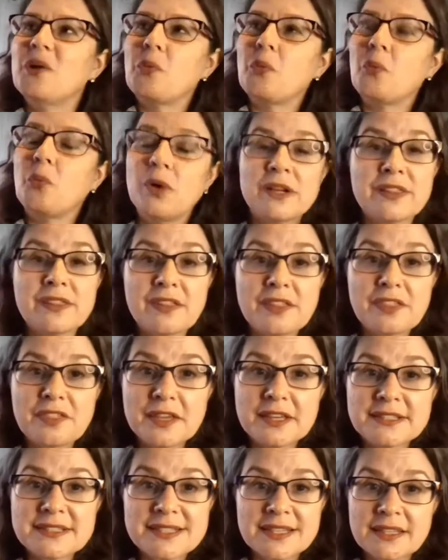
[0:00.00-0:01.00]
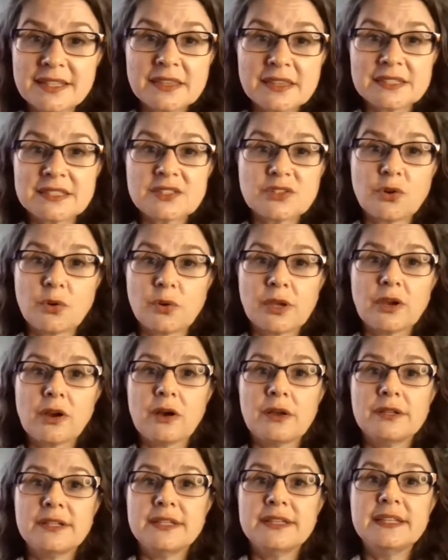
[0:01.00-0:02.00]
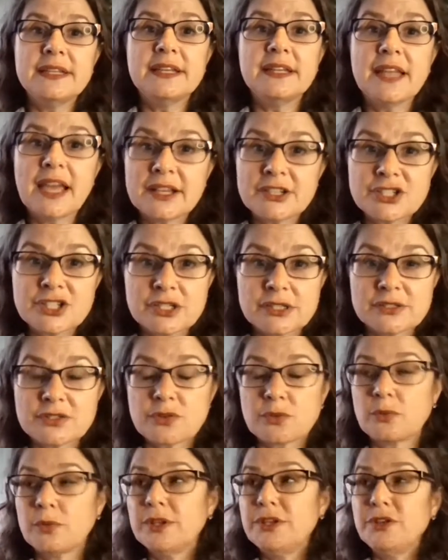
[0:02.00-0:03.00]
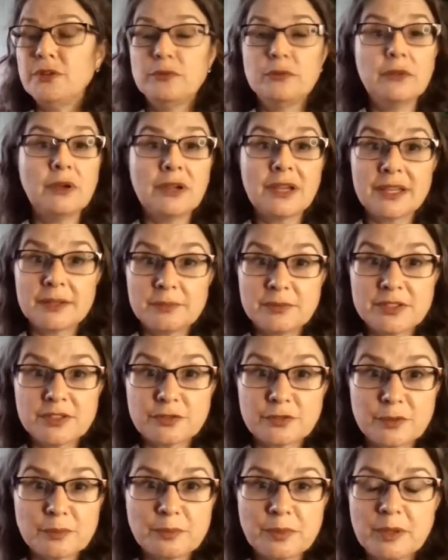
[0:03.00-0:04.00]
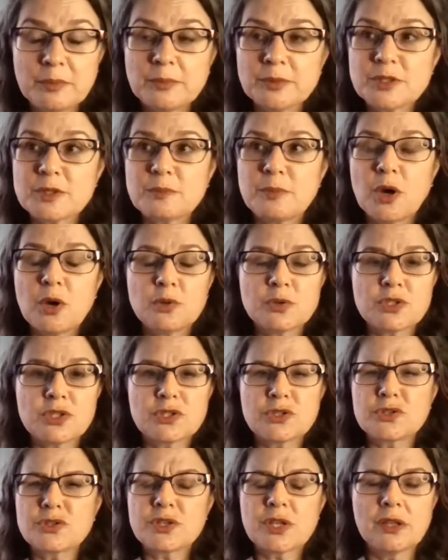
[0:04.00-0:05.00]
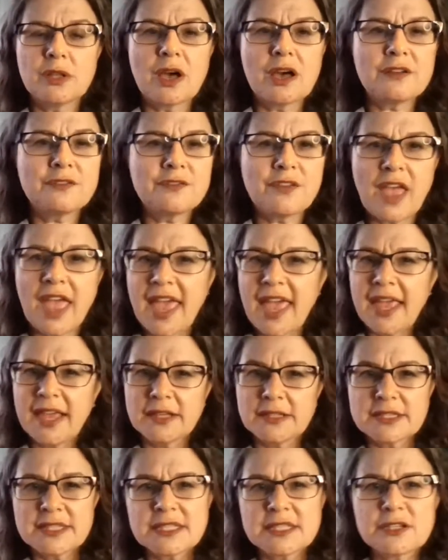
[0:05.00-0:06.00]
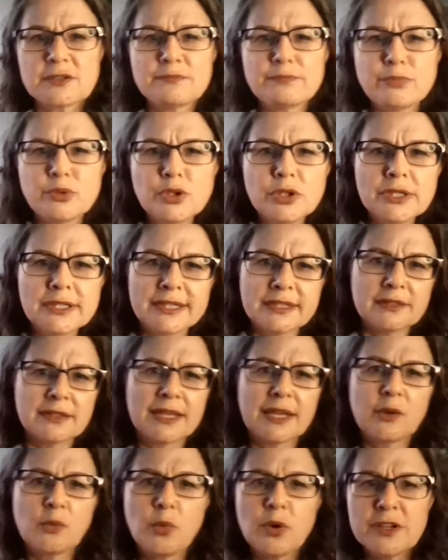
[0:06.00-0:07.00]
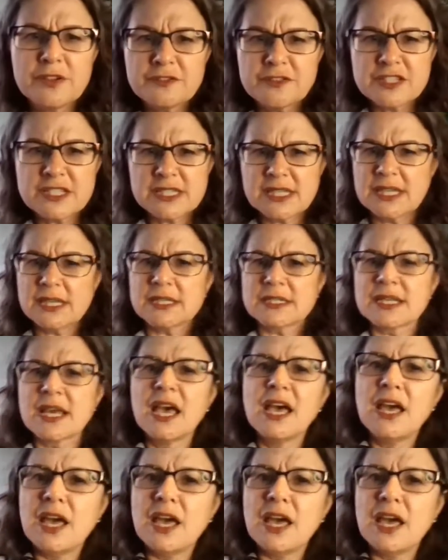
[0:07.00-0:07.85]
One of the things like that's going on in the elections, or when you look at different people's posts, there's a lot of angst and pulling, like, what if it's this?